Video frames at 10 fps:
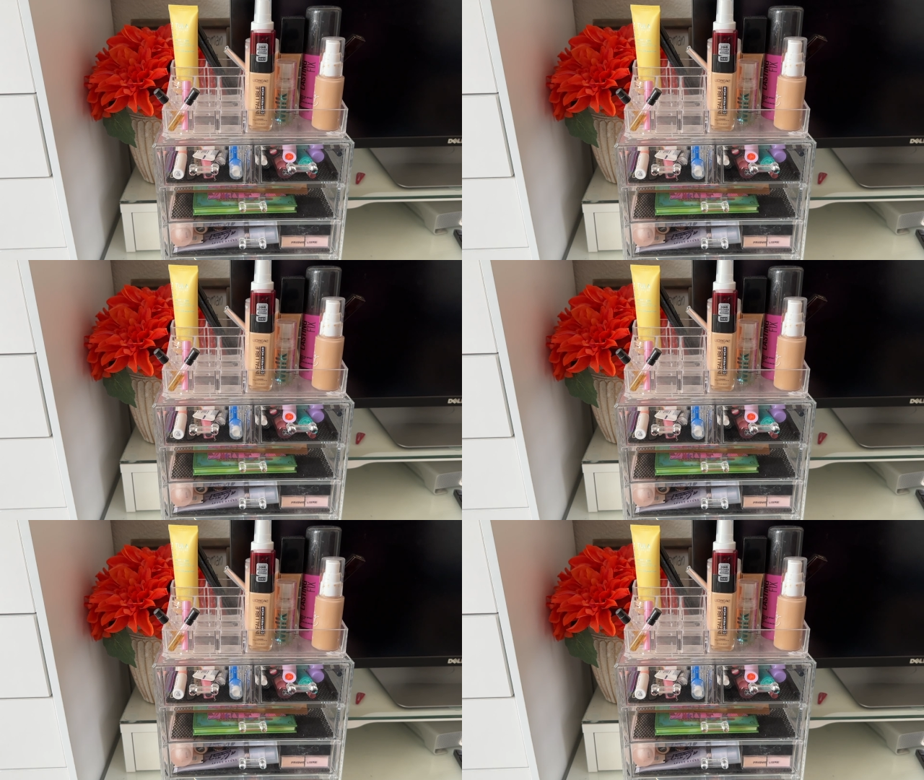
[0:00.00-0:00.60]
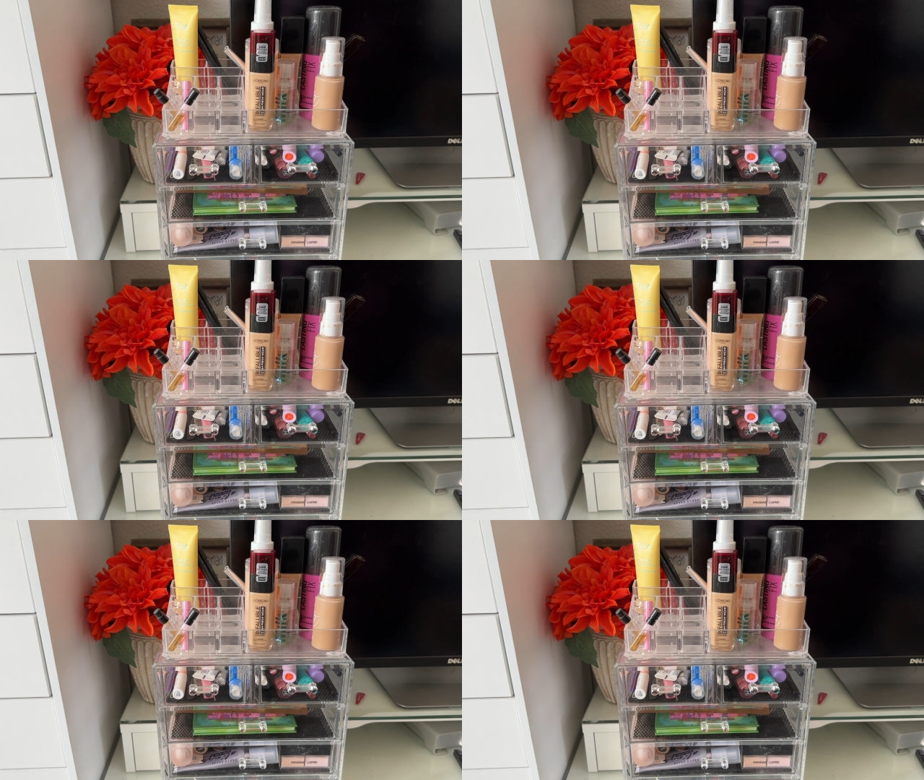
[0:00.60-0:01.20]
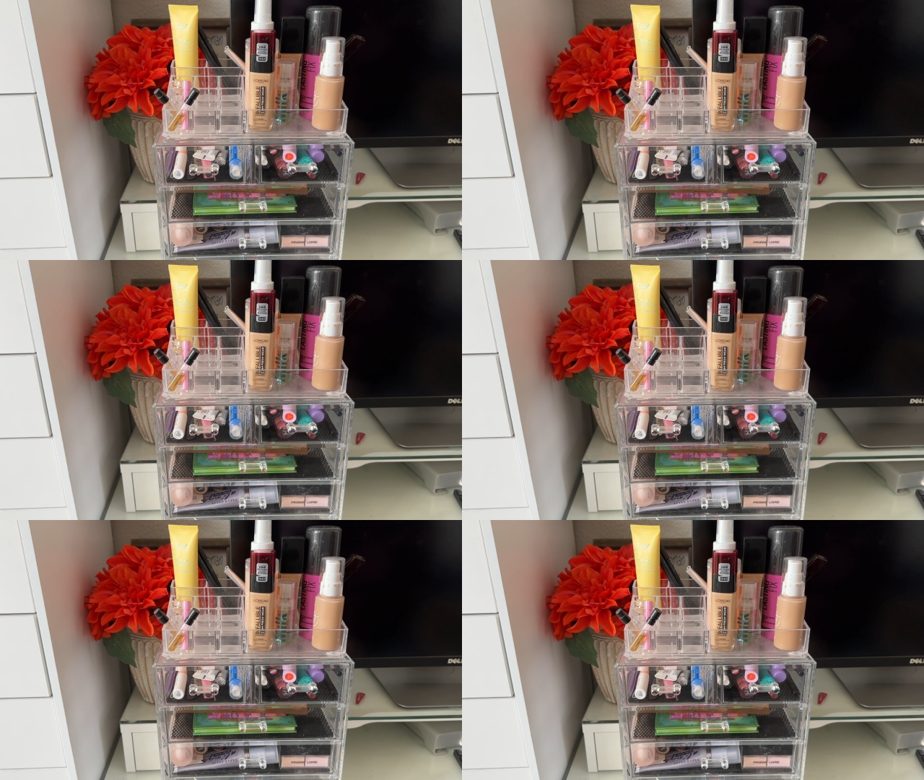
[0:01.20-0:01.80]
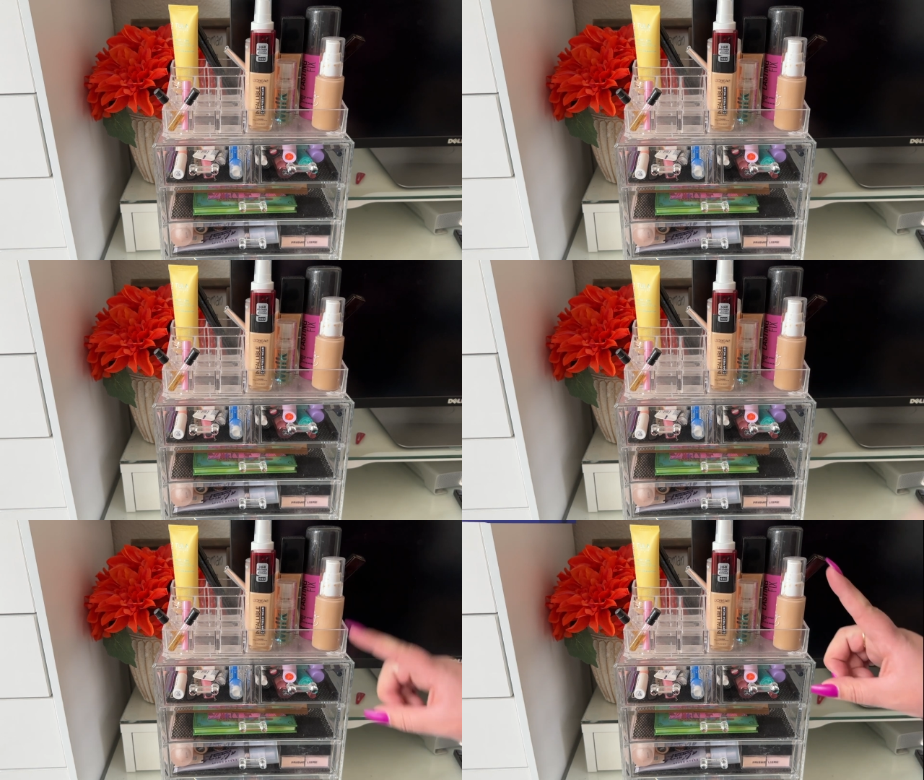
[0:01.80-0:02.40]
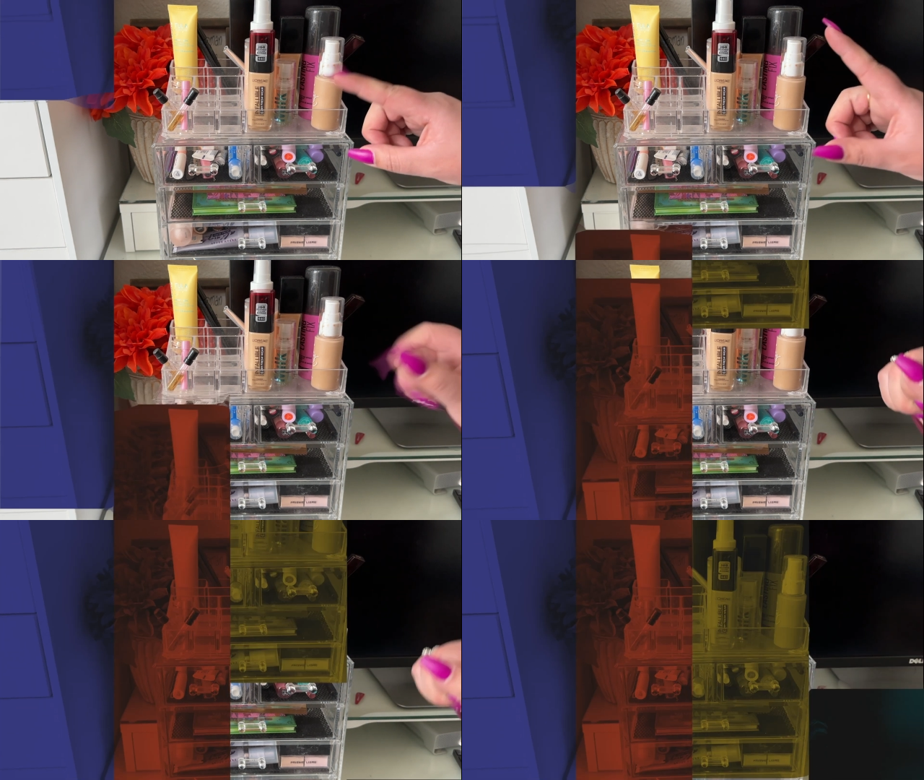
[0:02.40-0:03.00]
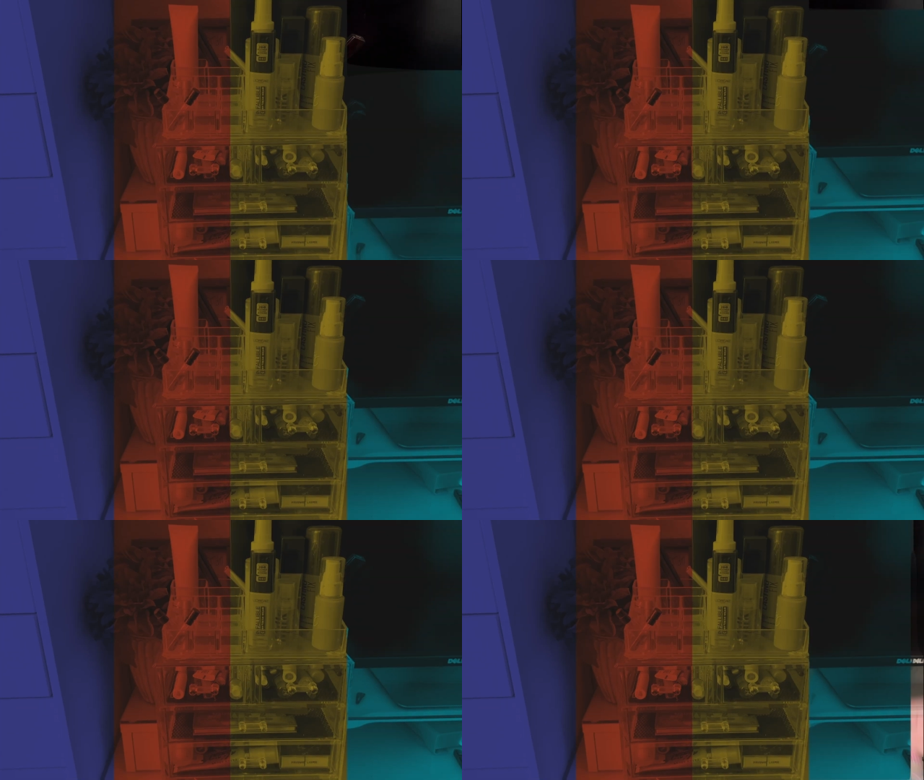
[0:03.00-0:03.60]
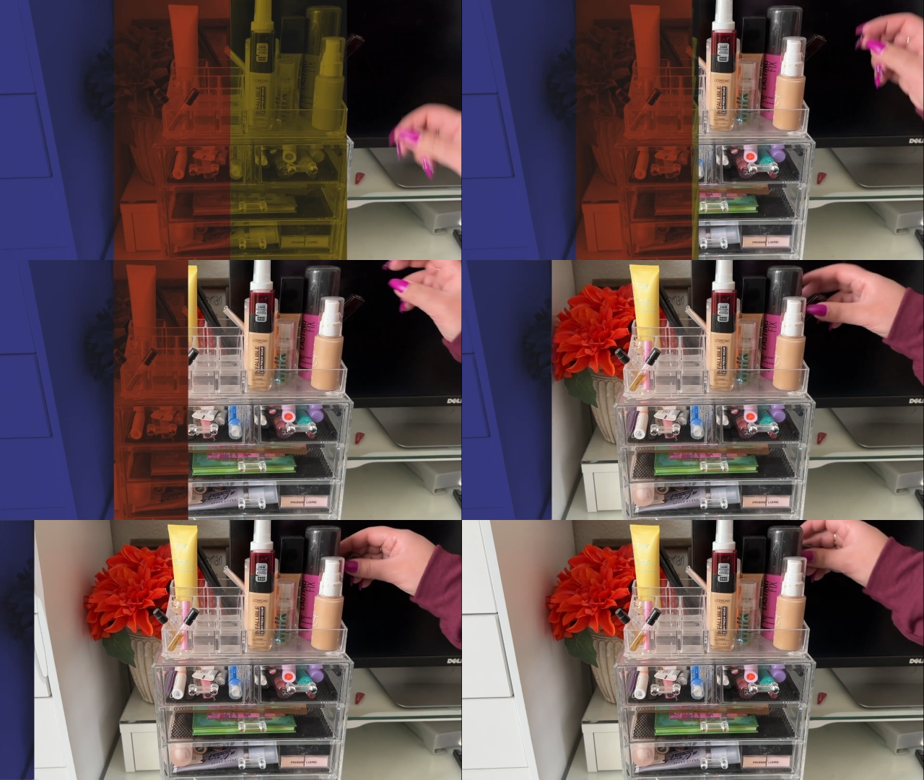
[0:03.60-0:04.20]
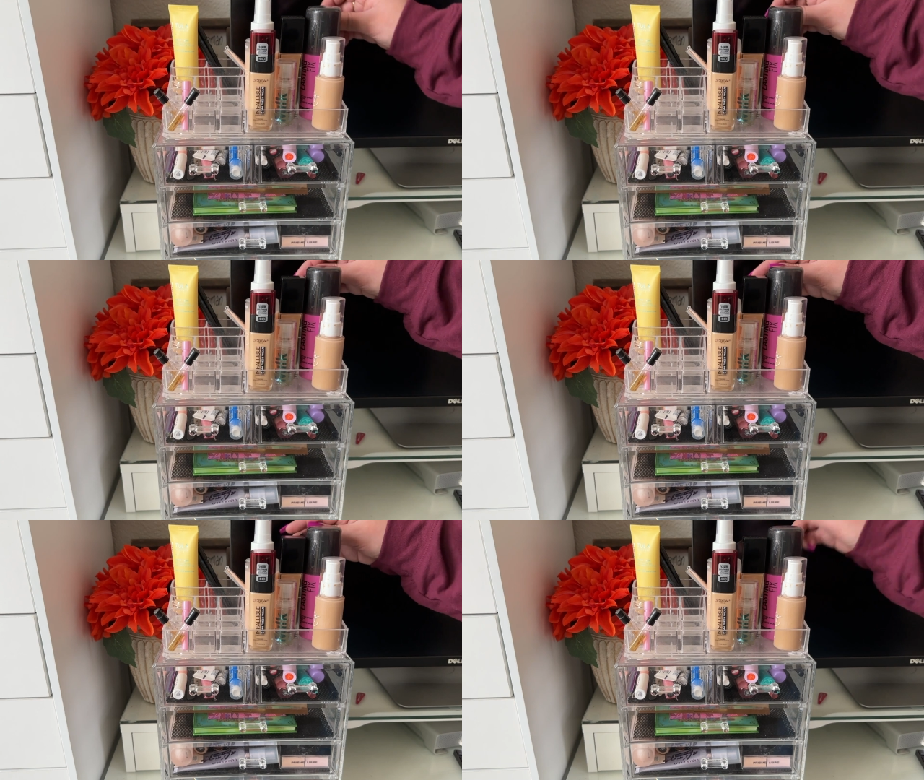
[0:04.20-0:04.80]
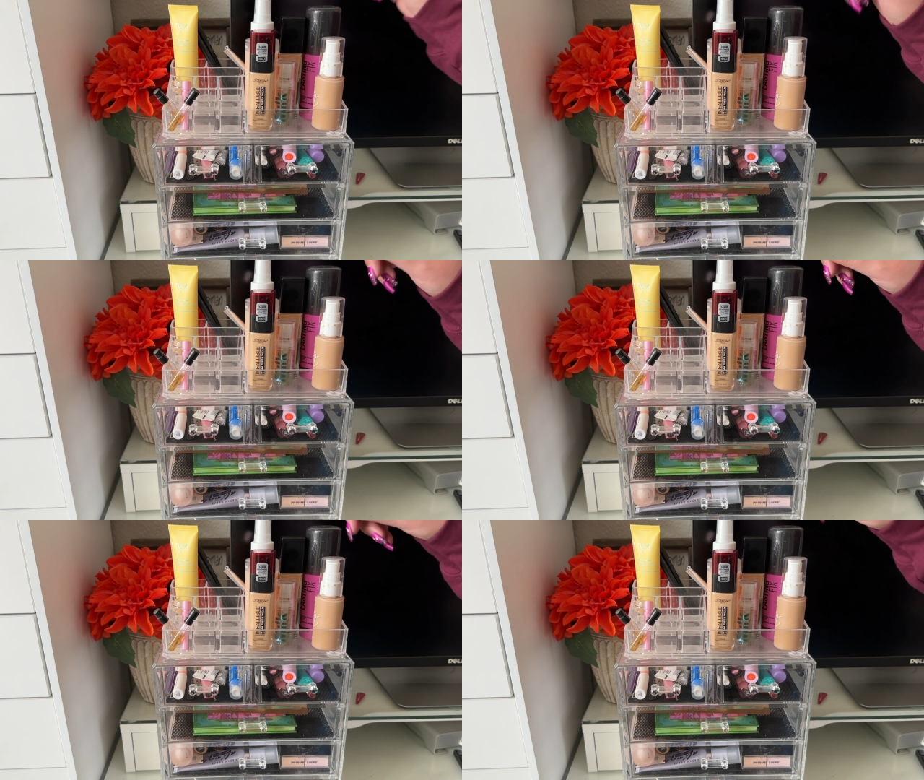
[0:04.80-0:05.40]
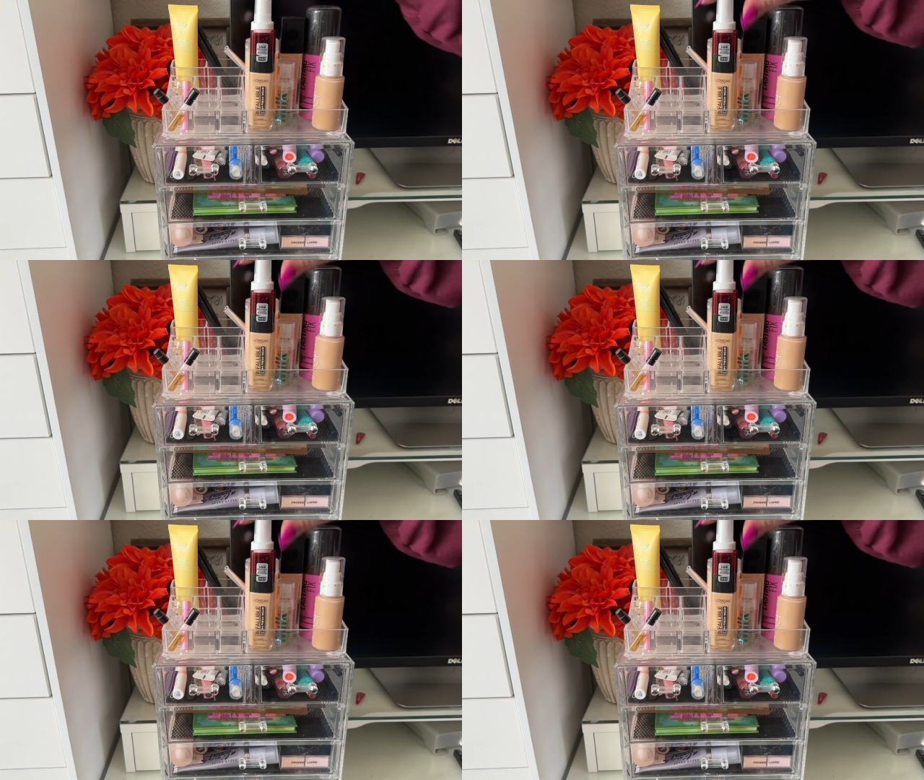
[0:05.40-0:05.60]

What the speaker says: Nobody's mouth can be seen.